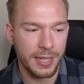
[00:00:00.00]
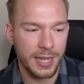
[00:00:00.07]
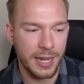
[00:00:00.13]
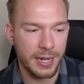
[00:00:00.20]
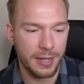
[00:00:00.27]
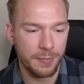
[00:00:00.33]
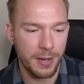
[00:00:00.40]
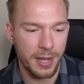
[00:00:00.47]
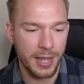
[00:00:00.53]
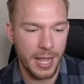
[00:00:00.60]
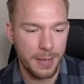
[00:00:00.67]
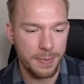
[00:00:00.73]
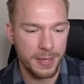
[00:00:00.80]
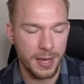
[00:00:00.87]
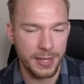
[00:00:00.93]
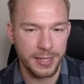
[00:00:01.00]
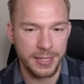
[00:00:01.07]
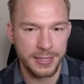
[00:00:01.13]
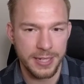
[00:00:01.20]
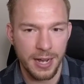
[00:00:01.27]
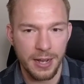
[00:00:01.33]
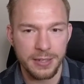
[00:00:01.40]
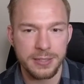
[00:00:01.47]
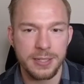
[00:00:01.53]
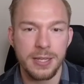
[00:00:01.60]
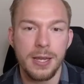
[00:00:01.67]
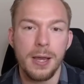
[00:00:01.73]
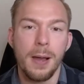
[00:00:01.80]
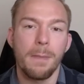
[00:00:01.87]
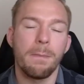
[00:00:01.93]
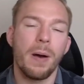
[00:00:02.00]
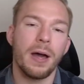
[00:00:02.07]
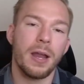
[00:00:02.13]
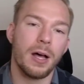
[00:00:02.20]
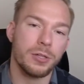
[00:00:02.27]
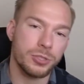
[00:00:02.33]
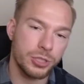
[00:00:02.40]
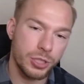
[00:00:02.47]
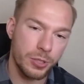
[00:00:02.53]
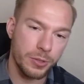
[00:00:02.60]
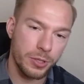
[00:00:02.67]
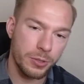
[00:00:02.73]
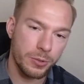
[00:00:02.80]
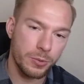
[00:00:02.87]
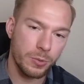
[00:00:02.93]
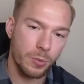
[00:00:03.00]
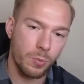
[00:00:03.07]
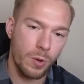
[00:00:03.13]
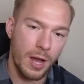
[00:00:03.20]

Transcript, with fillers: getting my API key doxed, but I'll show you